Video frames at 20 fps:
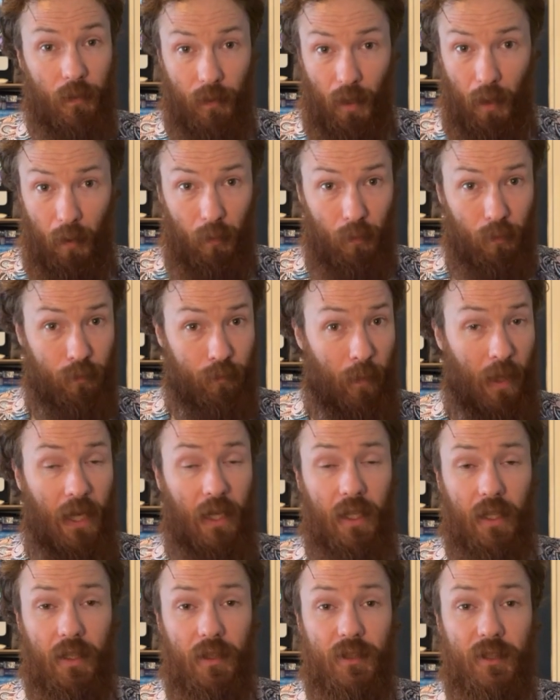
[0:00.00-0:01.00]
I'll
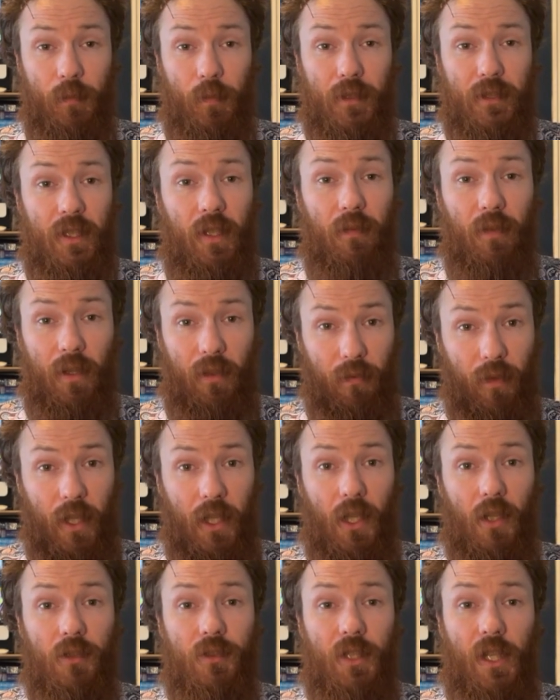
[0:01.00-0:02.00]
make a specific
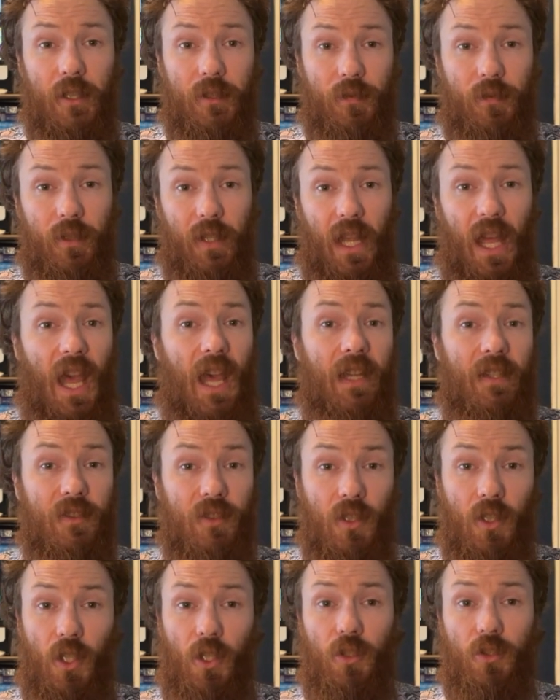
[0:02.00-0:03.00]
video just for that.
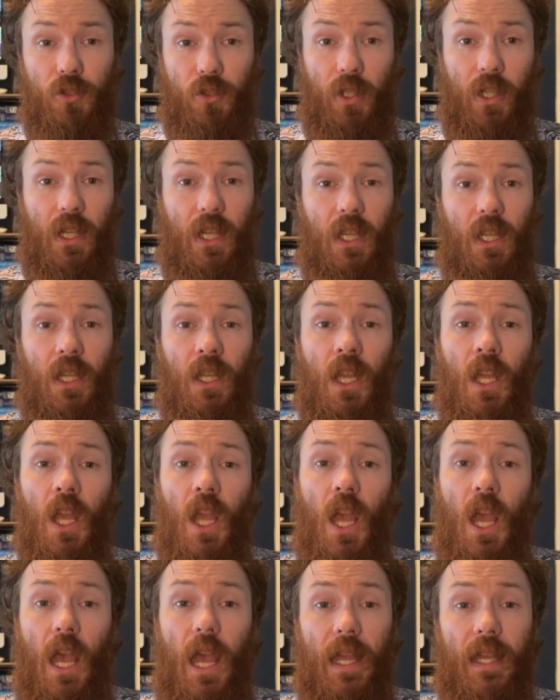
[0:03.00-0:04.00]
It's a little tricky.
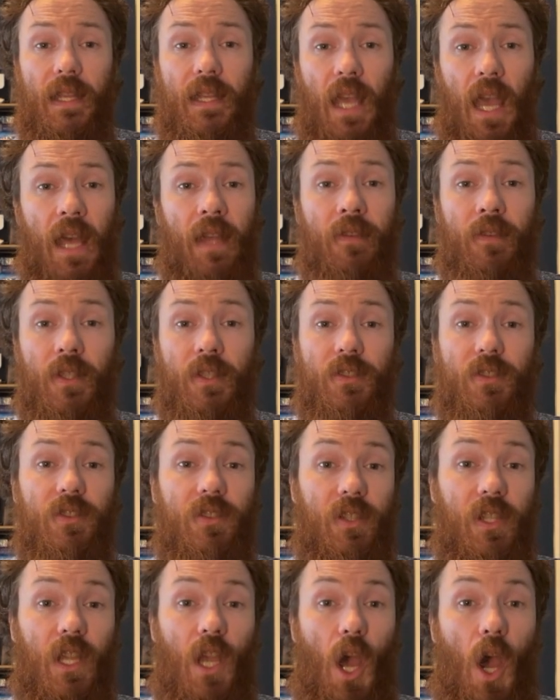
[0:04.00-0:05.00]
Again, this
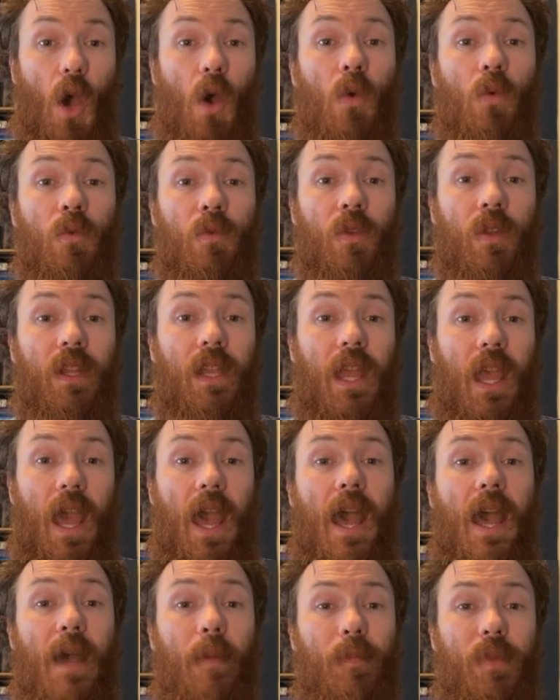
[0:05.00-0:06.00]
is the only
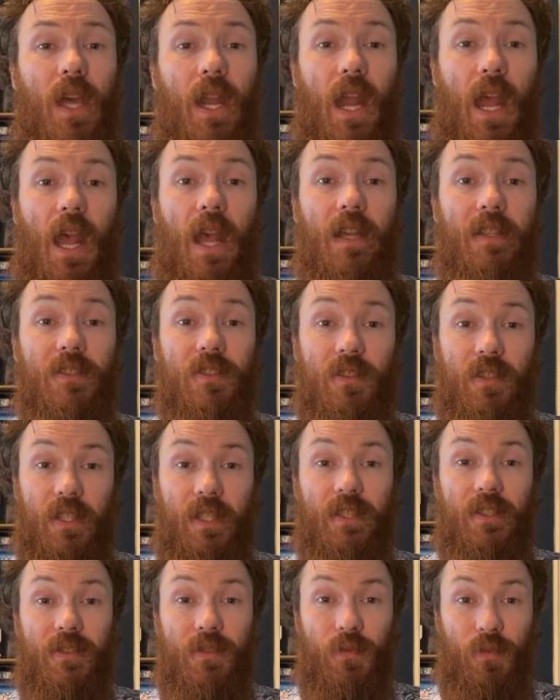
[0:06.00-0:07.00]
app that has
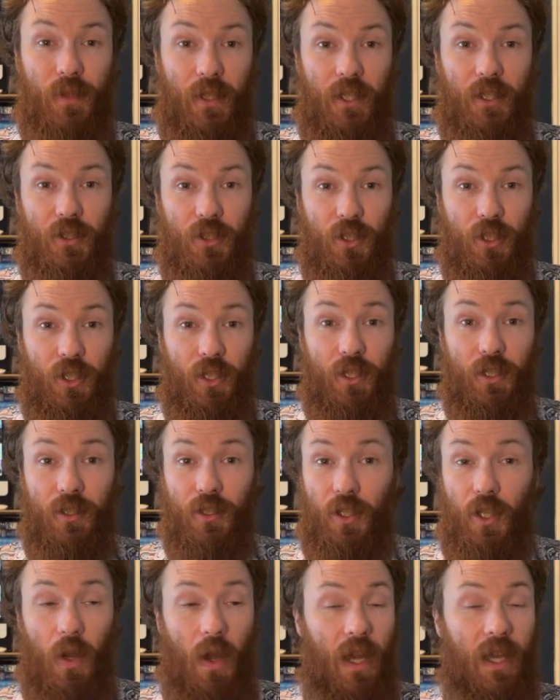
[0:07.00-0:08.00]
this feature.
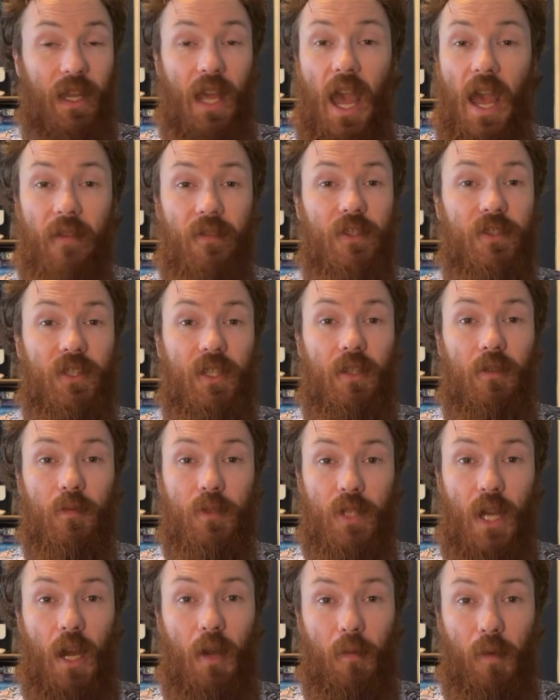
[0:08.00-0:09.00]
I haven't seen a
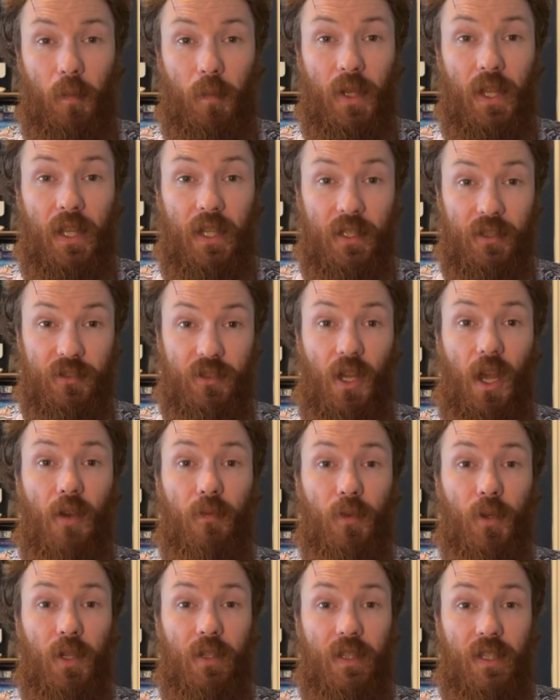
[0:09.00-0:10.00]
retirement planning
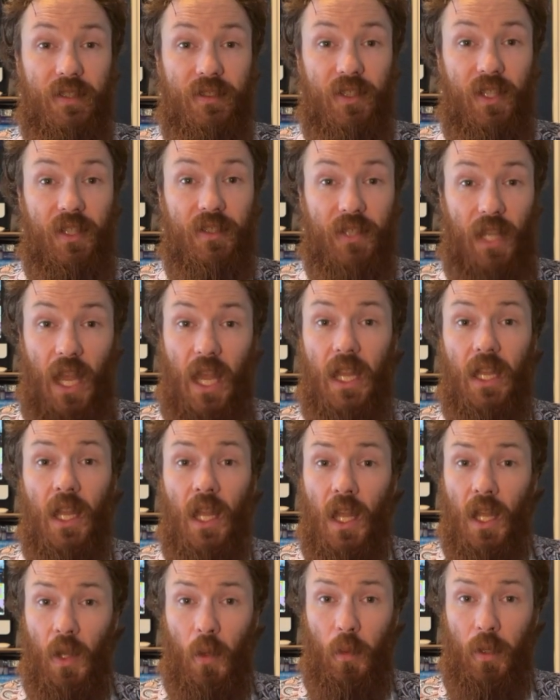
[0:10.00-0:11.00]
software that says, hey,
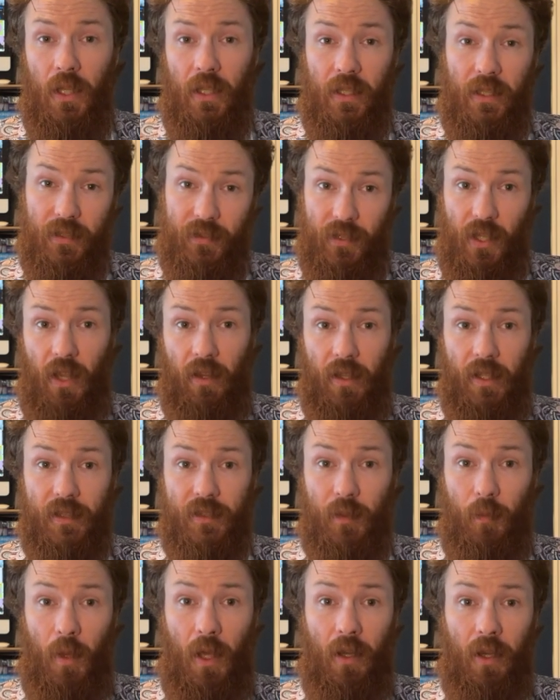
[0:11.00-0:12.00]
we need to sell
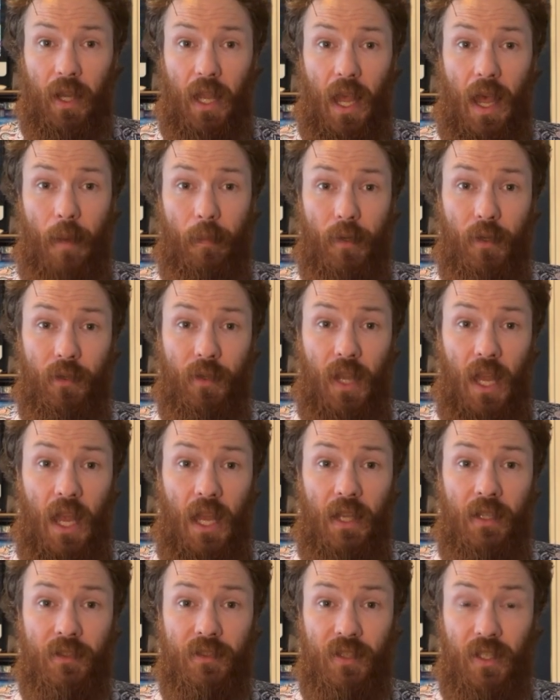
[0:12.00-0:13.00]
this amount of capital
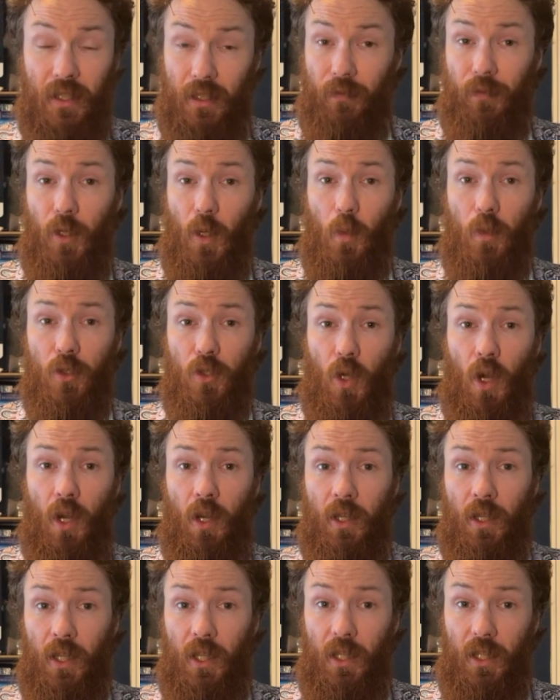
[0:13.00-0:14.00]
gains, and if you're
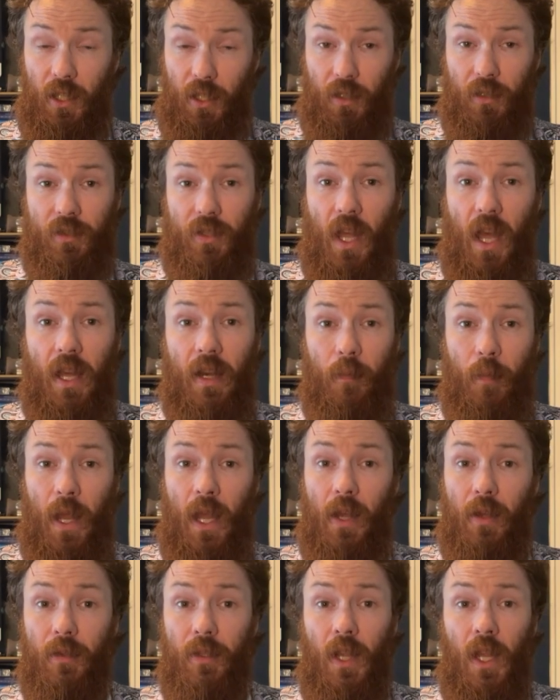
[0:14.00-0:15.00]
withdrawing it, here's that
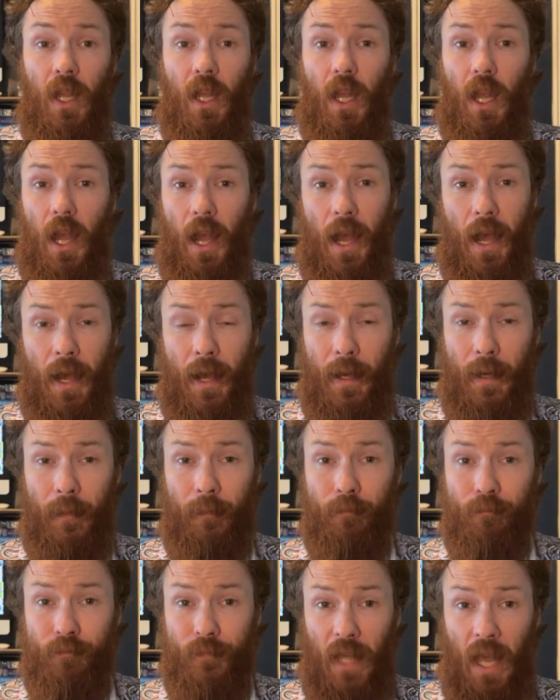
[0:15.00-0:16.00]
amount.
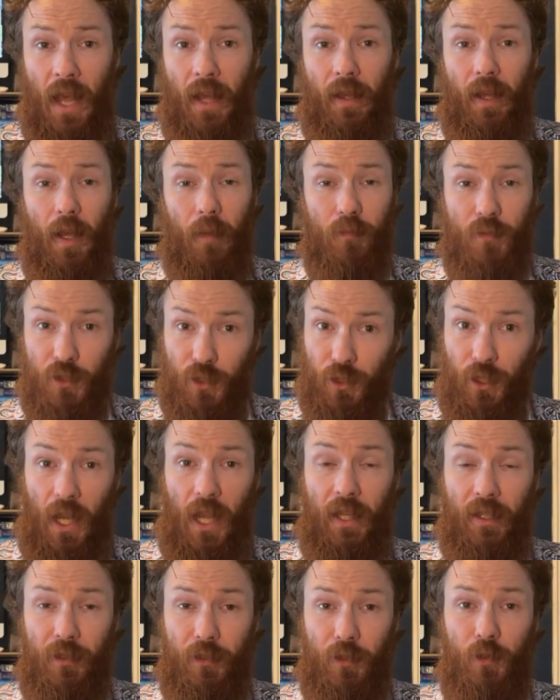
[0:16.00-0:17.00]
I'm
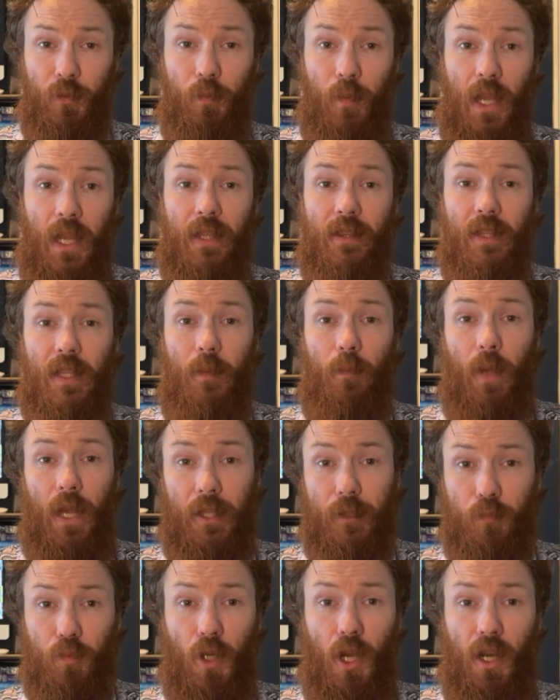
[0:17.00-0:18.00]
trying to make the
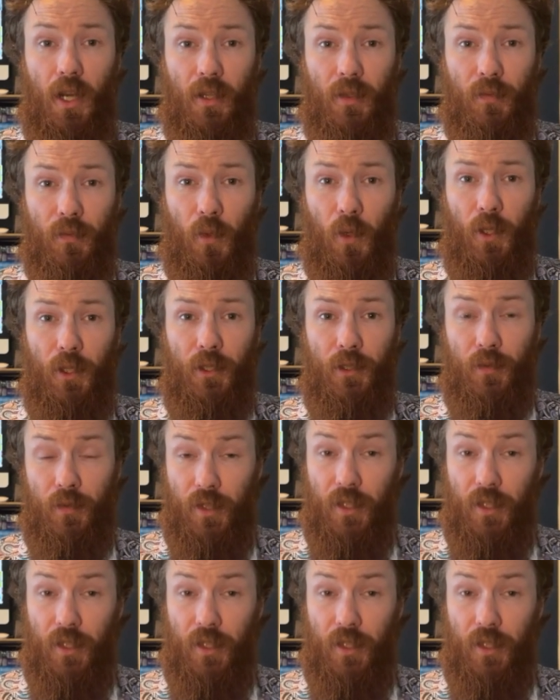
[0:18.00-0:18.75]
best product for you.